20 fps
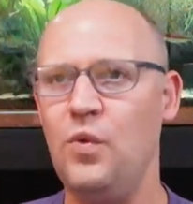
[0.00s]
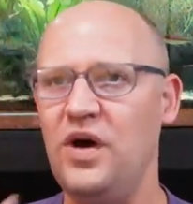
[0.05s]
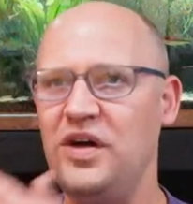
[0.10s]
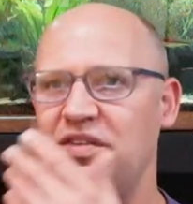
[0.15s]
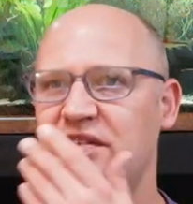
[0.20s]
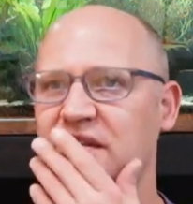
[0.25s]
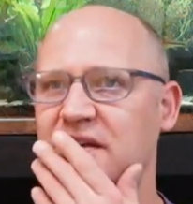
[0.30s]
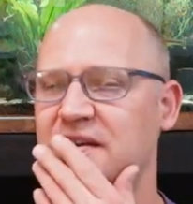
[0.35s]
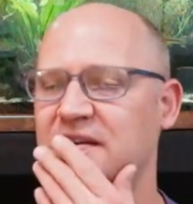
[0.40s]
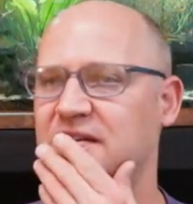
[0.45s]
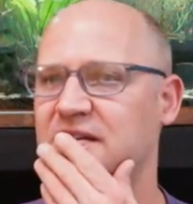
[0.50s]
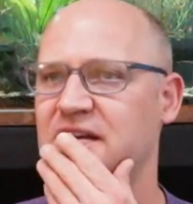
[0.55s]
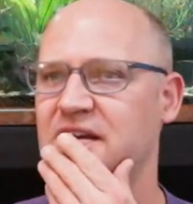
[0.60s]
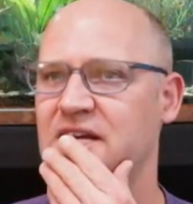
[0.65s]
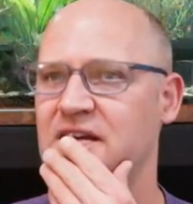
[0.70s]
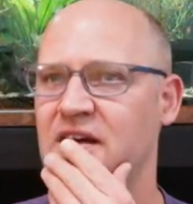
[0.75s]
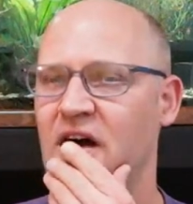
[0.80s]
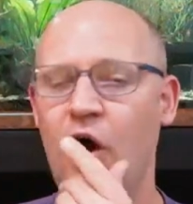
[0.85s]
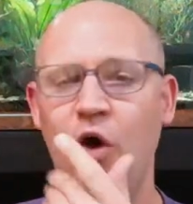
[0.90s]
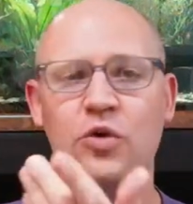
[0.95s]
was
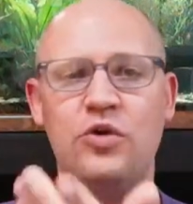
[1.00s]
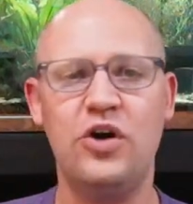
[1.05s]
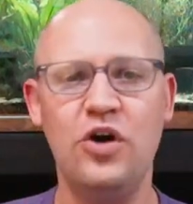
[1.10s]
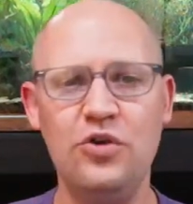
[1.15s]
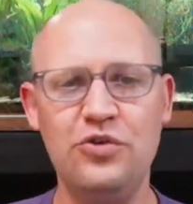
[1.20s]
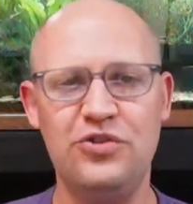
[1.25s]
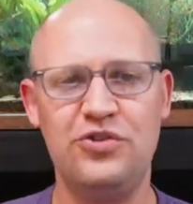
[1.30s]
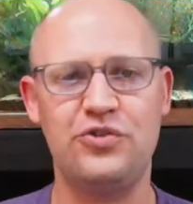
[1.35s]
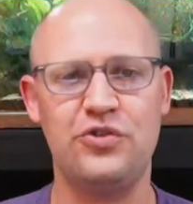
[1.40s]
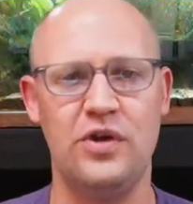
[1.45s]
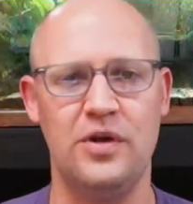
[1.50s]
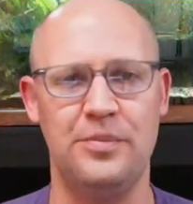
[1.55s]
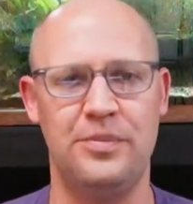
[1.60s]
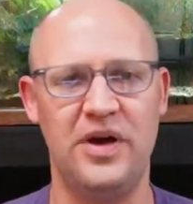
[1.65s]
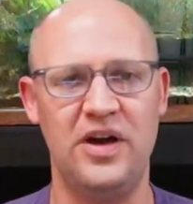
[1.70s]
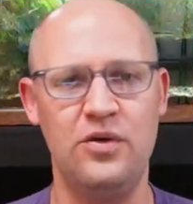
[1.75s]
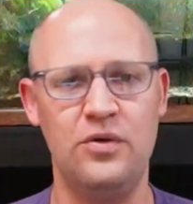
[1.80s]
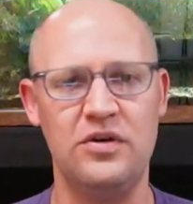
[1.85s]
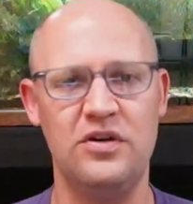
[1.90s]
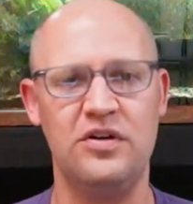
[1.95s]
it? Oh, ghost
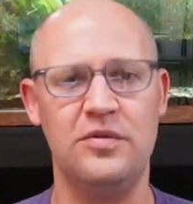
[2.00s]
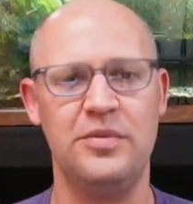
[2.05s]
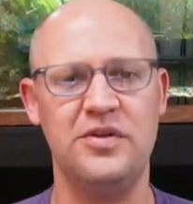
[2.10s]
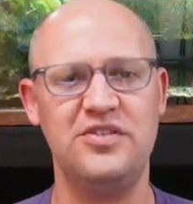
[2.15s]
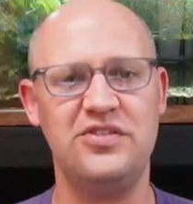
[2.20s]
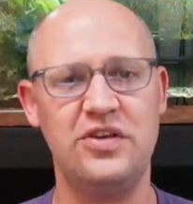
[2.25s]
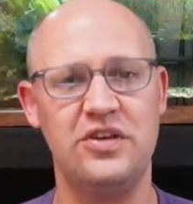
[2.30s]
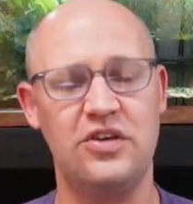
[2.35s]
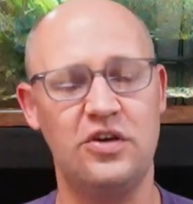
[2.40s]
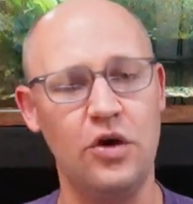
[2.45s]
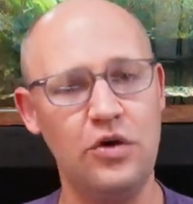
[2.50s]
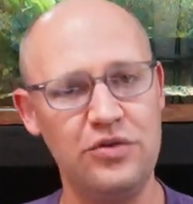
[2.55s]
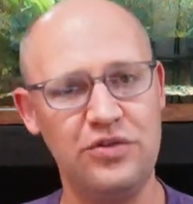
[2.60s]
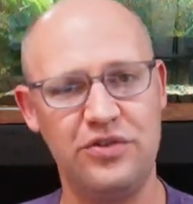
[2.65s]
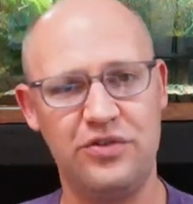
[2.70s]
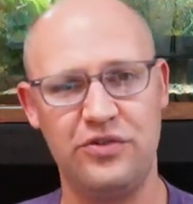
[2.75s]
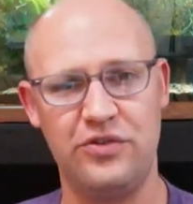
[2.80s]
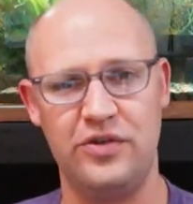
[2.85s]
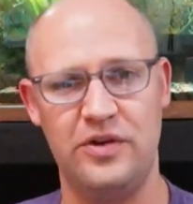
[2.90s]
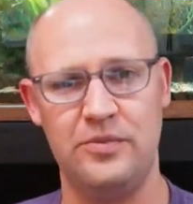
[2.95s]
shrimp. I ordered a bunch of
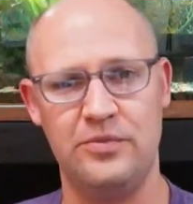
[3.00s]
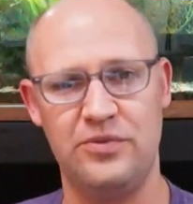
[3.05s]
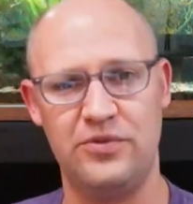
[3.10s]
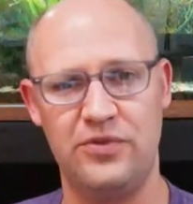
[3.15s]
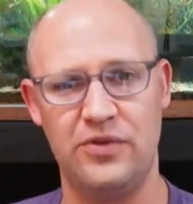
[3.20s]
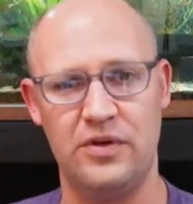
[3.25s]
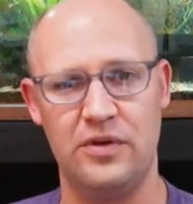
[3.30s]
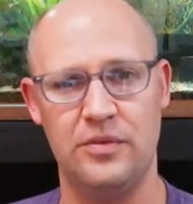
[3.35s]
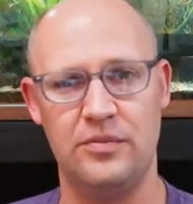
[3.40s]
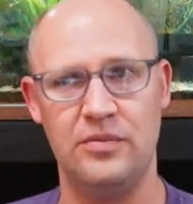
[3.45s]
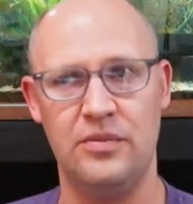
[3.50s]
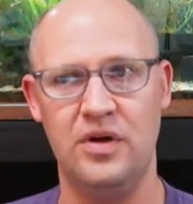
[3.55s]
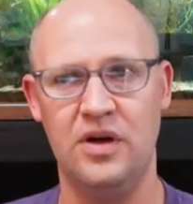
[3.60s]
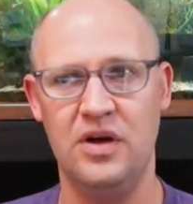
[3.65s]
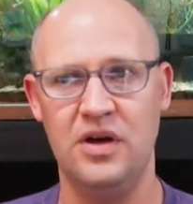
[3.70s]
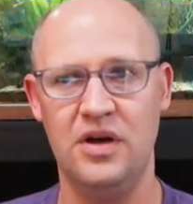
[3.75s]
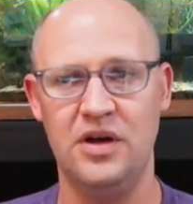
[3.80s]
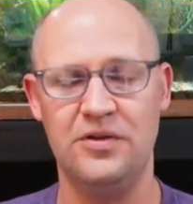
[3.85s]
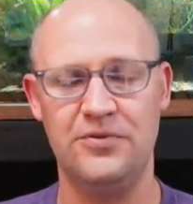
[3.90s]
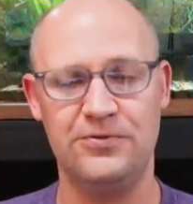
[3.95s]
ghost shrimp
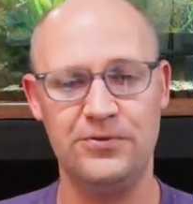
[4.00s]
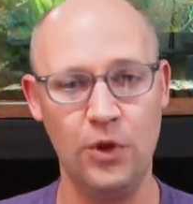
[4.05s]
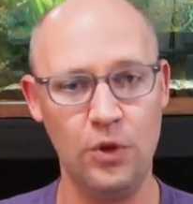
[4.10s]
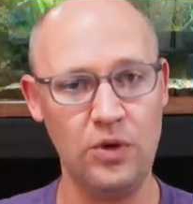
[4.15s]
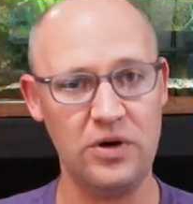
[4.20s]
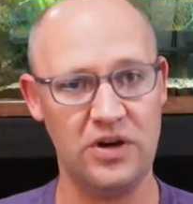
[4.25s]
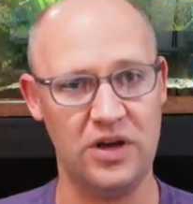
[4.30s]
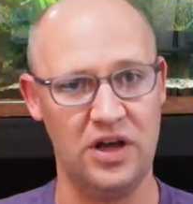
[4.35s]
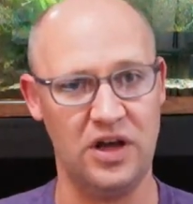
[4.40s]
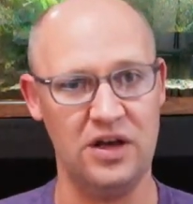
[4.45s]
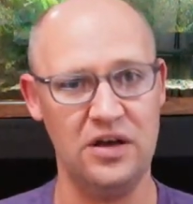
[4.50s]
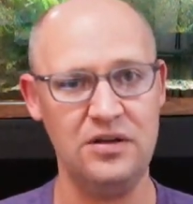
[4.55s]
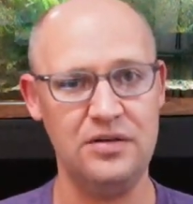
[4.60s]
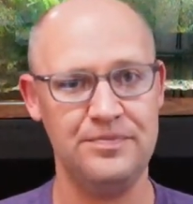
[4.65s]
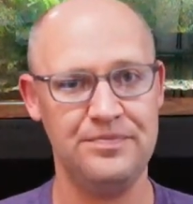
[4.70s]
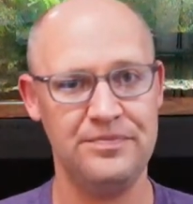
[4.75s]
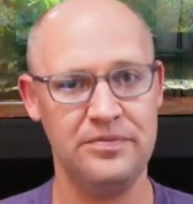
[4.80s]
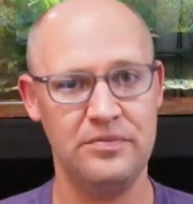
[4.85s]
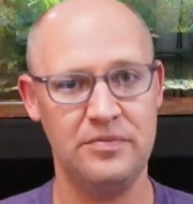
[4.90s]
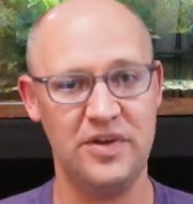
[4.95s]
from
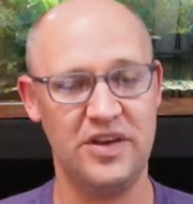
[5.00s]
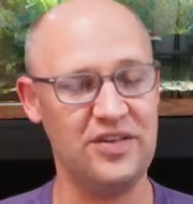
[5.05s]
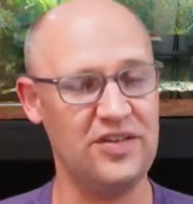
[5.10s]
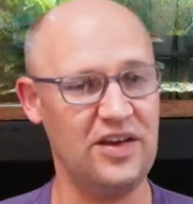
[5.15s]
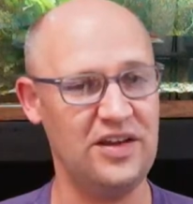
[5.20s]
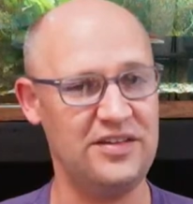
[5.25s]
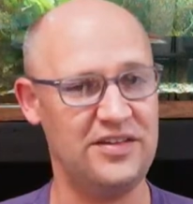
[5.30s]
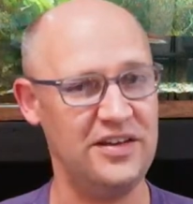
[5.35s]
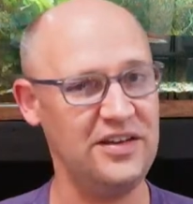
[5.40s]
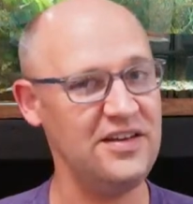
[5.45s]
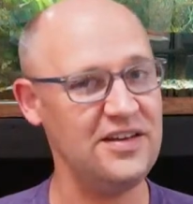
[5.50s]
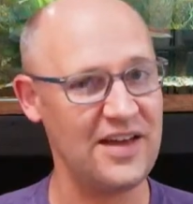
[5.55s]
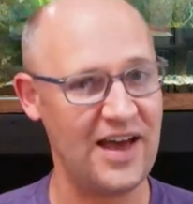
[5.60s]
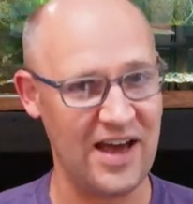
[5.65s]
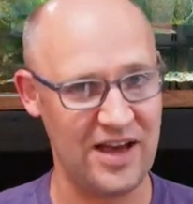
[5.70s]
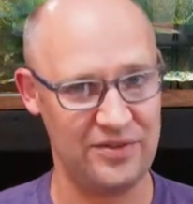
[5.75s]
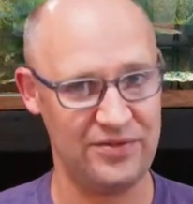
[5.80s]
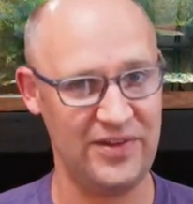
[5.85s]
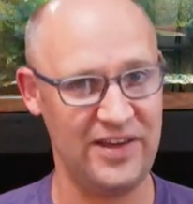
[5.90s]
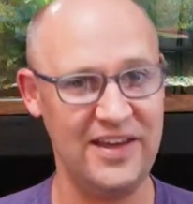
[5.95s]
Florida because I didn't
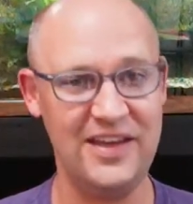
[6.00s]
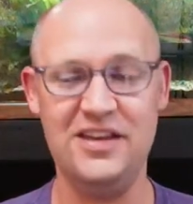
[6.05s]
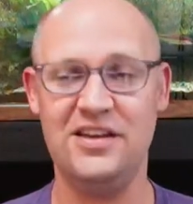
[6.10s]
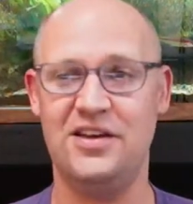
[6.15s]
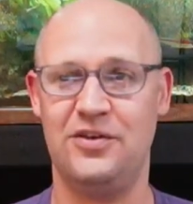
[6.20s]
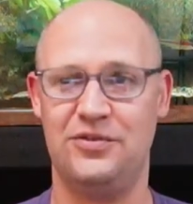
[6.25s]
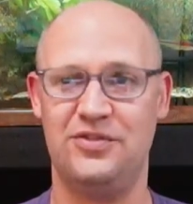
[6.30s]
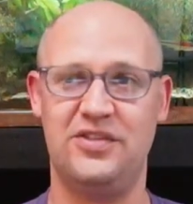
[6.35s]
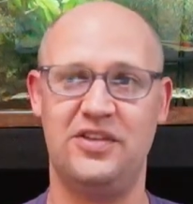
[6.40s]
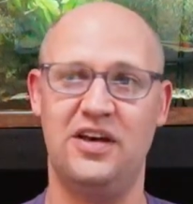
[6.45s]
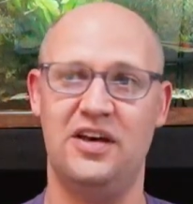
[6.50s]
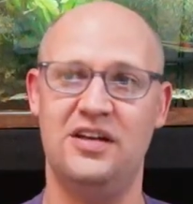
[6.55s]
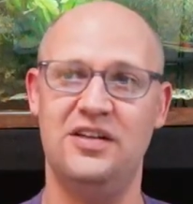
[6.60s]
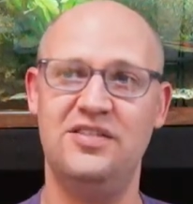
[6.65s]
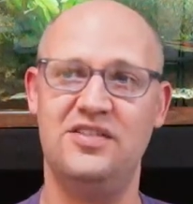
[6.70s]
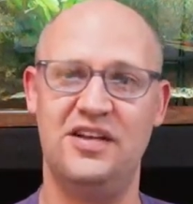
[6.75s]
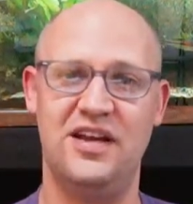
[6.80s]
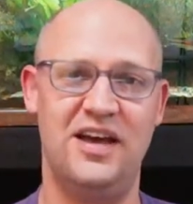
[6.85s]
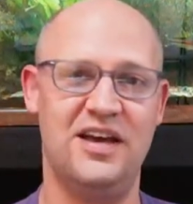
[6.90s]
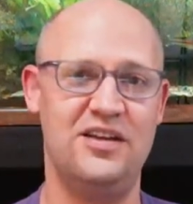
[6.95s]
have enough
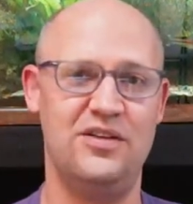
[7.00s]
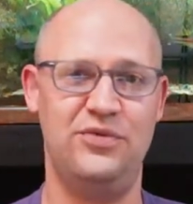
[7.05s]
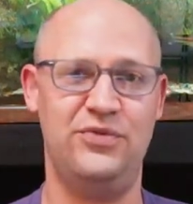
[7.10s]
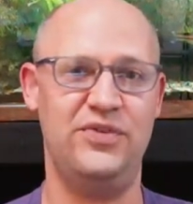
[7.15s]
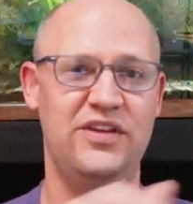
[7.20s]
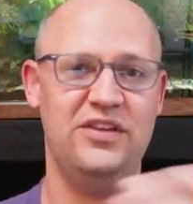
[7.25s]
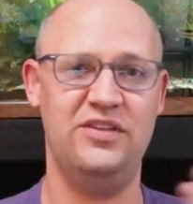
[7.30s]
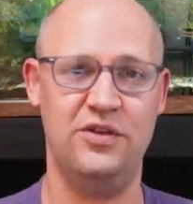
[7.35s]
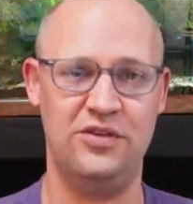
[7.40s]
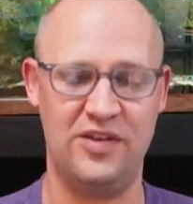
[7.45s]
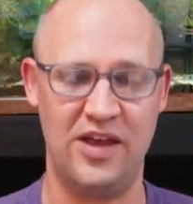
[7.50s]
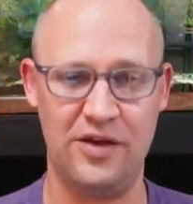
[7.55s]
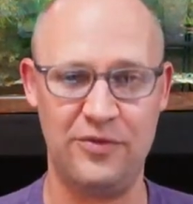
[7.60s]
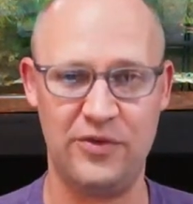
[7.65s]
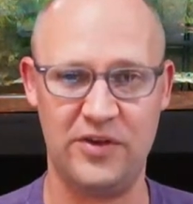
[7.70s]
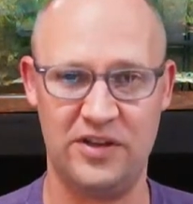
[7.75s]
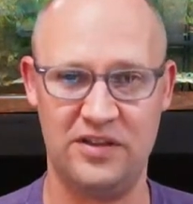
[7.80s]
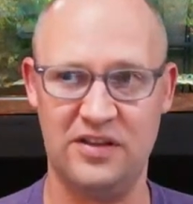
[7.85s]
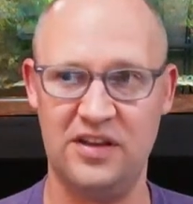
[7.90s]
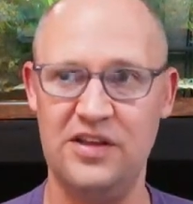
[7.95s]
scuds and I had to feed those
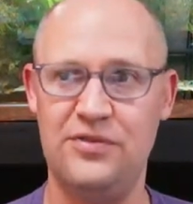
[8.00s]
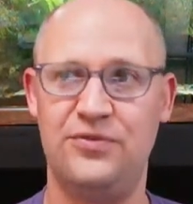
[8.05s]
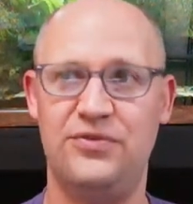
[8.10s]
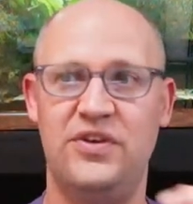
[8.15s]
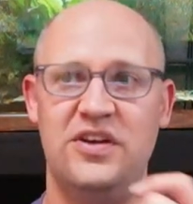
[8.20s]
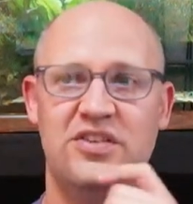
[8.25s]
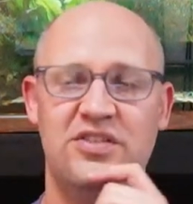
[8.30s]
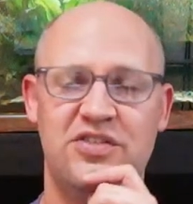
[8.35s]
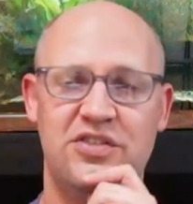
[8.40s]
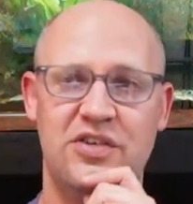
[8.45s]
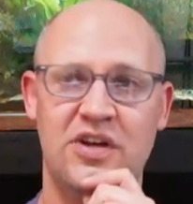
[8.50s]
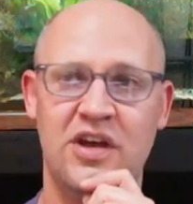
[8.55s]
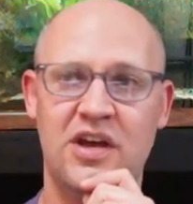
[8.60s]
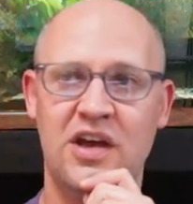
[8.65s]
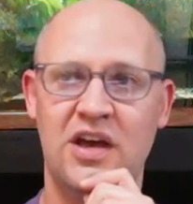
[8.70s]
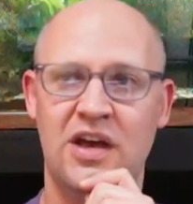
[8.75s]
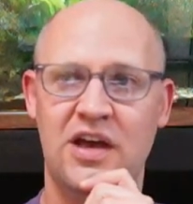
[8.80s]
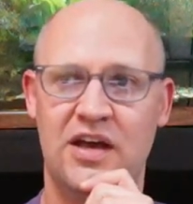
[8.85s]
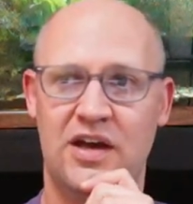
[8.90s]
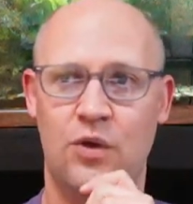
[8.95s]
African leaf fish,
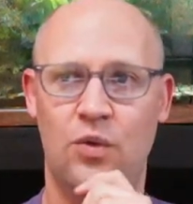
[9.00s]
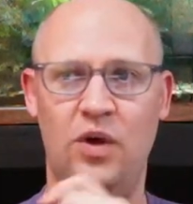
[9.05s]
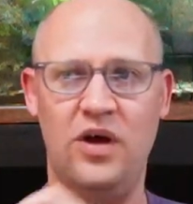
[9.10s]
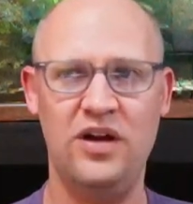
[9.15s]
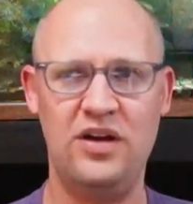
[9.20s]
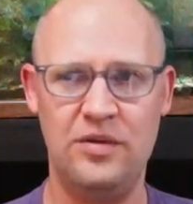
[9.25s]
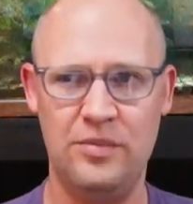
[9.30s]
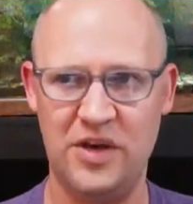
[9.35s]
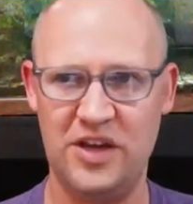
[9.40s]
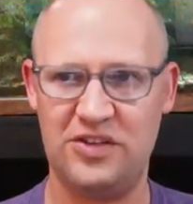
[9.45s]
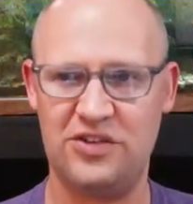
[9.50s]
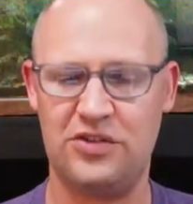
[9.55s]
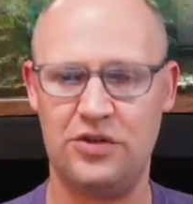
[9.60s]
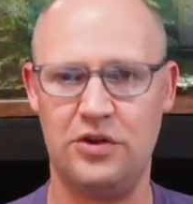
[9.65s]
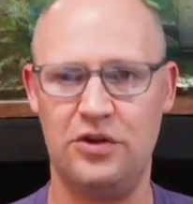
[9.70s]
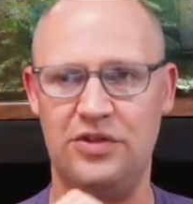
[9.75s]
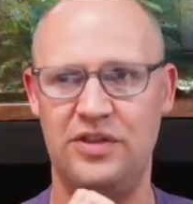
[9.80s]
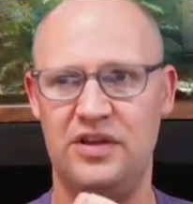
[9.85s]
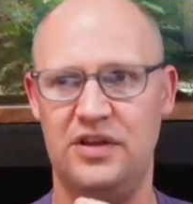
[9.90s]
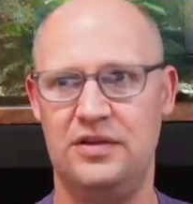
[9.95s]
and I wanted to make
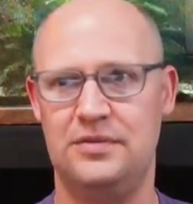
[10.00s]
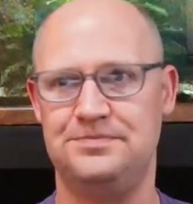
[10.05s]
sure